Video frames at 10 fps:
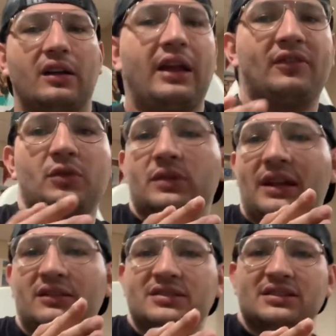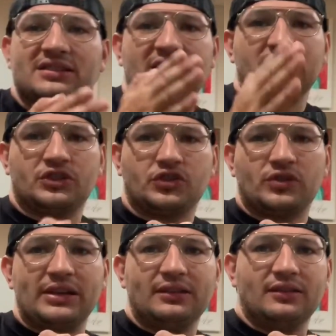Everyone else is in the
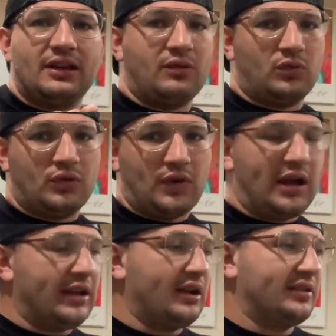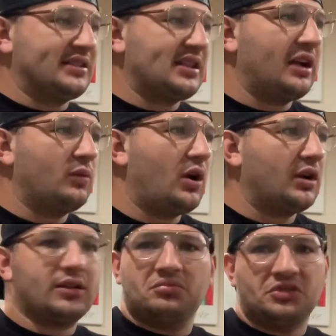street, and we're riding on the
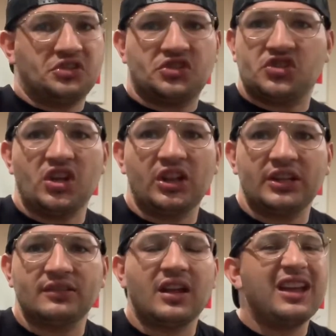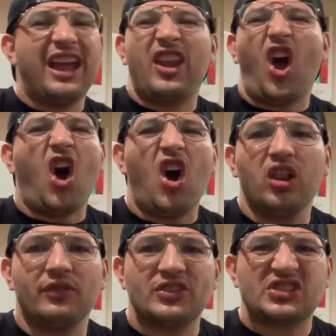sidewalk. We're just chilling, and
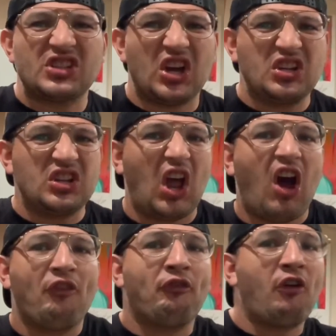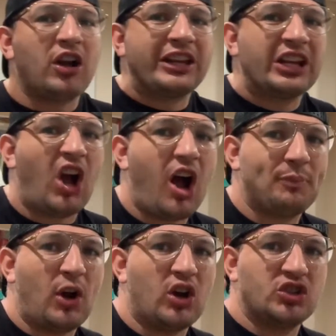all of a sudden, a fucking
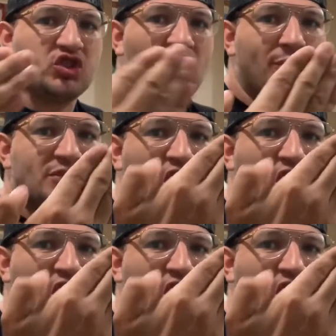cop car jumps